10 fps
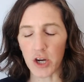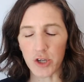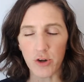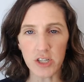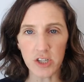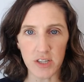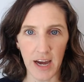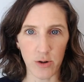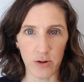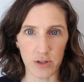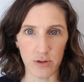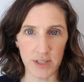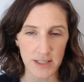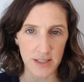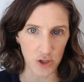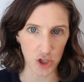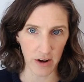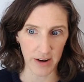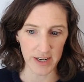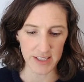You can just add your two cents and
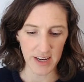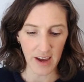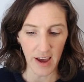share it.